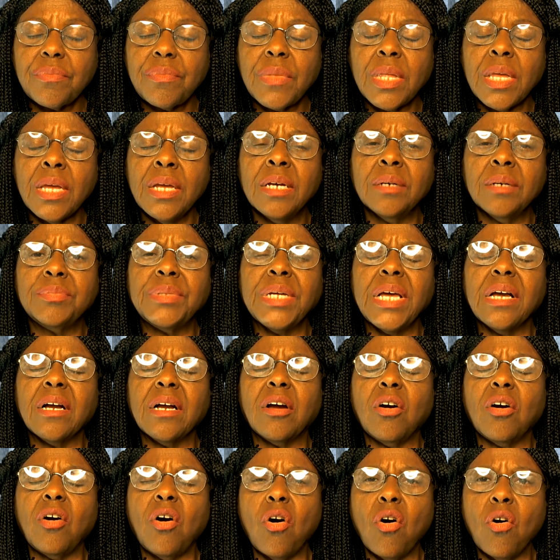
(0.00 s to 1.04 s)
help that
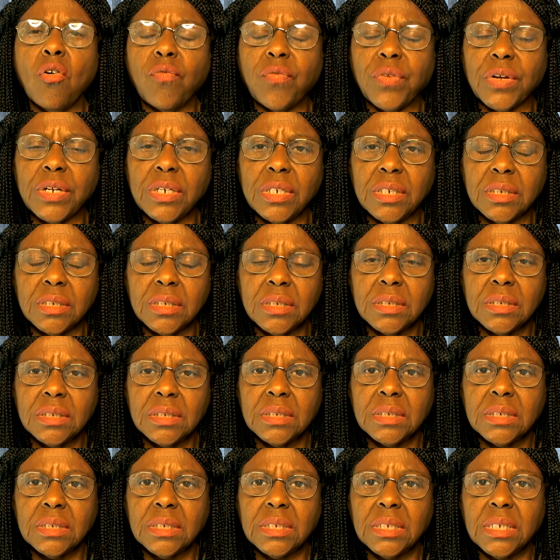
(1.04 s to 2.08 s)
coughing,
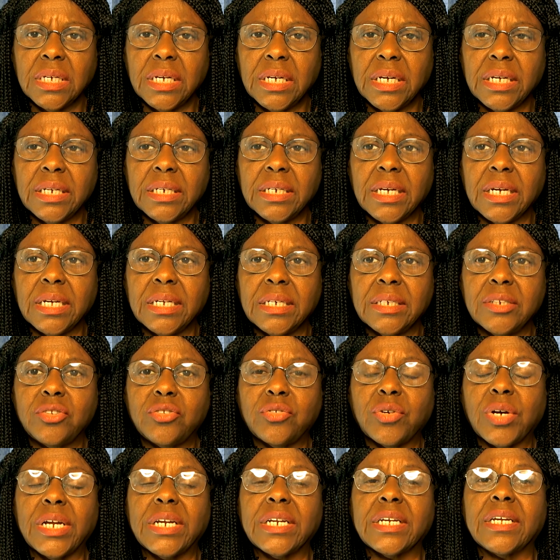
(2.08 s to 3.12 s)
and
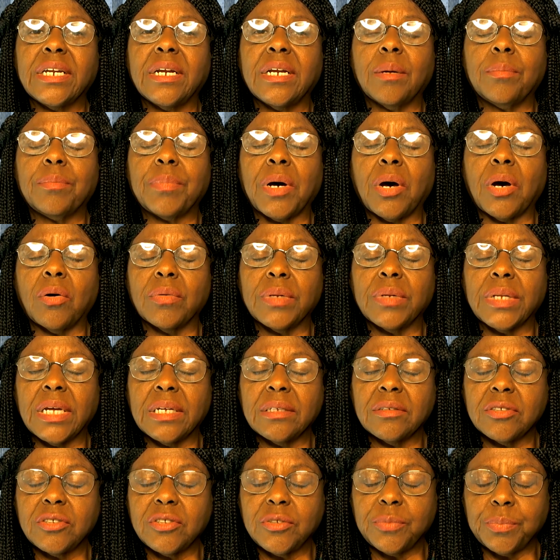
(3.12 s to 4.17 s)
trying to get up all that
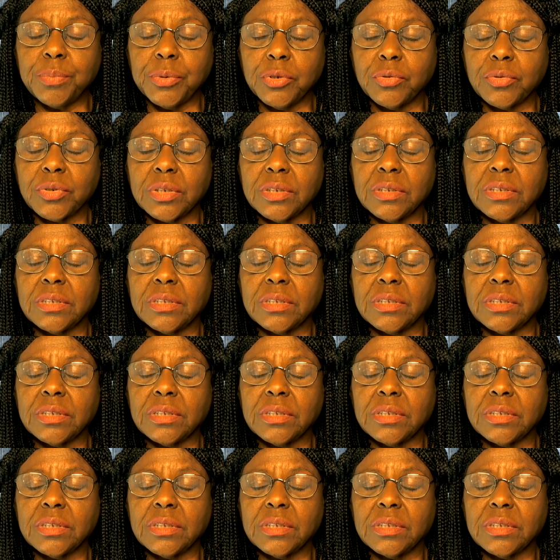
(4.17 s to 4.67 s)
sputum